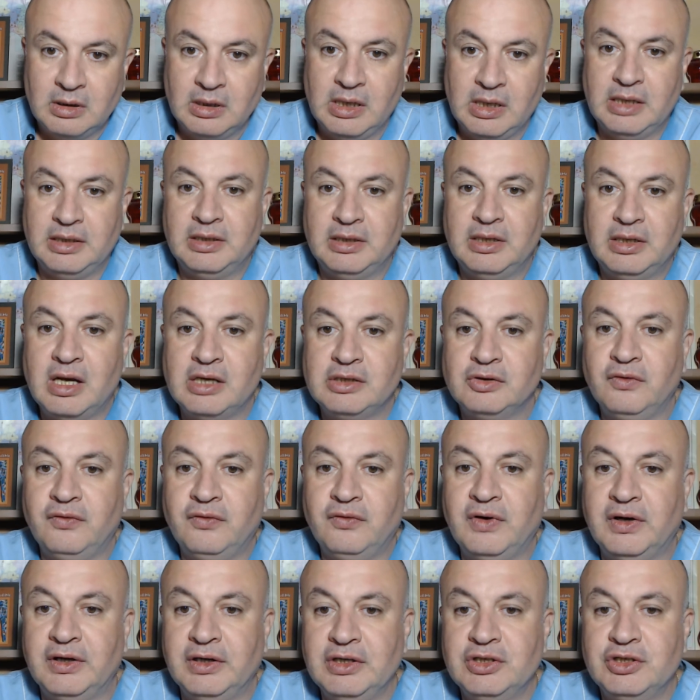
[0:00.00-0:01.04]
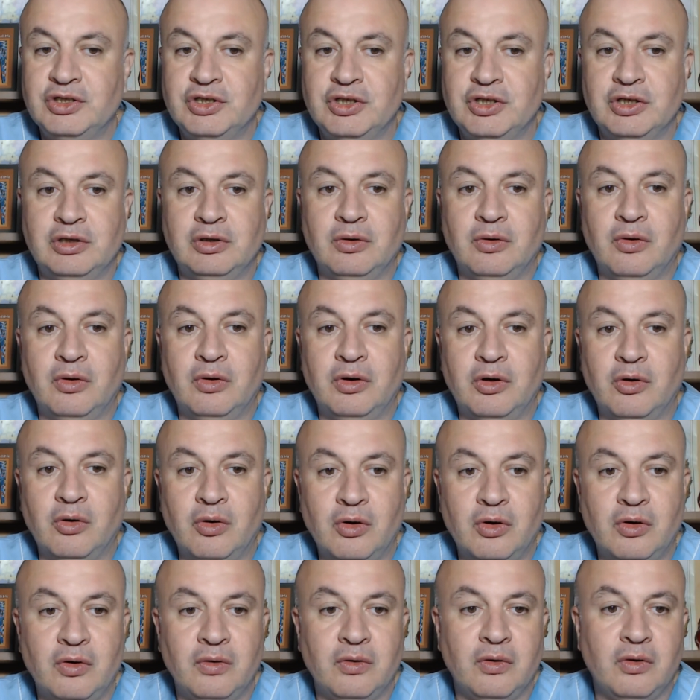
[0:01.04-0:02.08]
and nasopharyngeal or
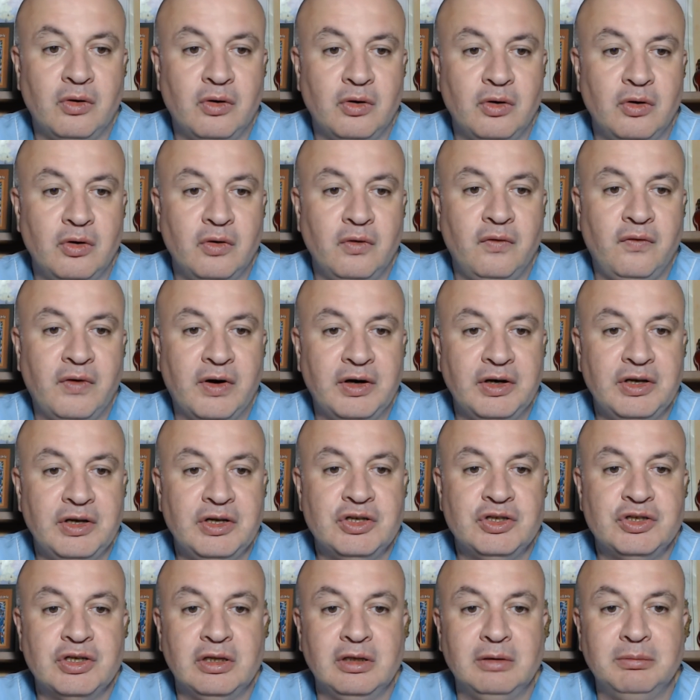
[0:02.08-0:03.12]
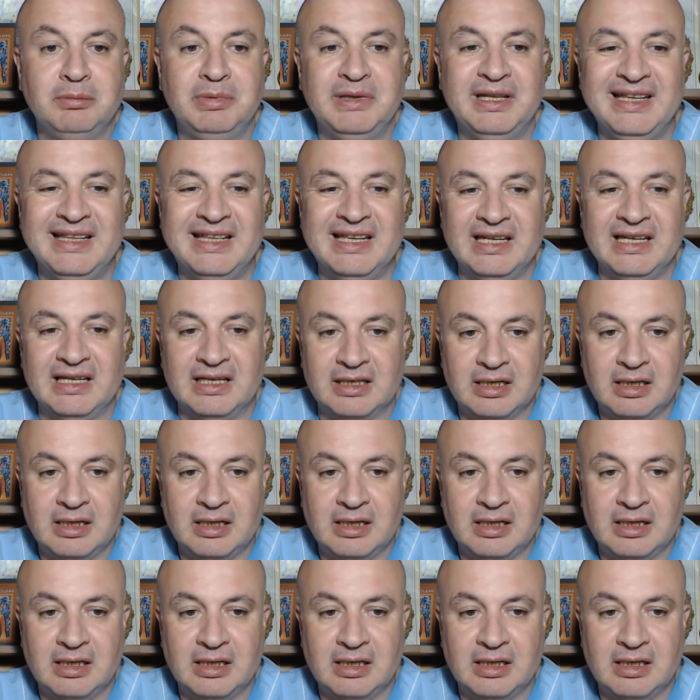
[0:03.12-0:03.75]
oropharyngeal bleeding.